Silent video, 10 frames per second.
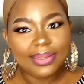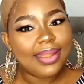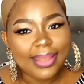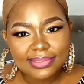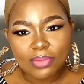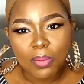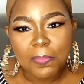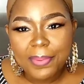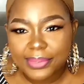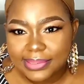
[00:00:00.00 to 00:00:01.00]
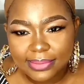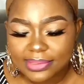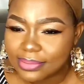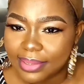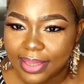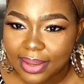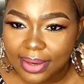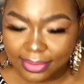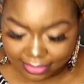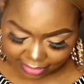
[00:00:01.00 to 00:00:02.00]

let's unbox it together.